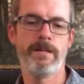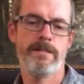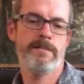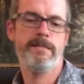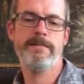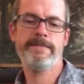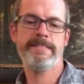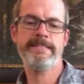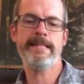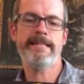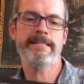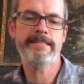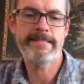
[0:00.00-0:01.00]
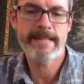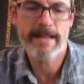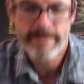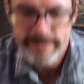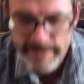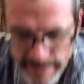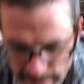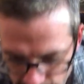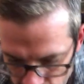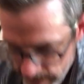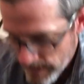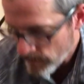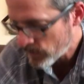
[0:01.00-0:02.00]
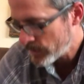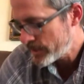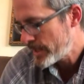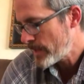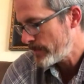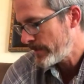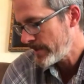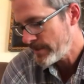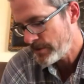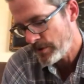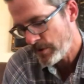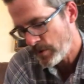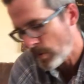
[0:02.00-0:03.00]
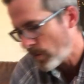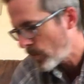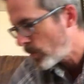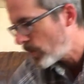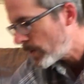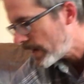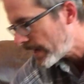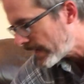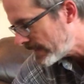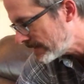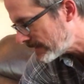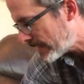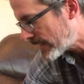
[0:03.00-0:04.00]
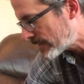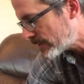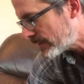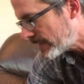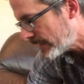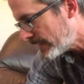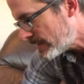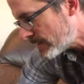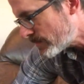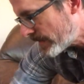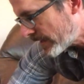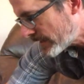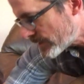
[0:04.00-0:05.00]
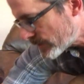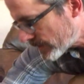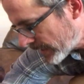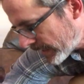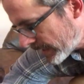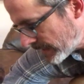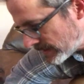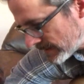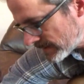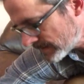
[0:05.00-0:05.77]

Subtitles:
Let me set this down here and we'll jump into what is actually in the banjo case.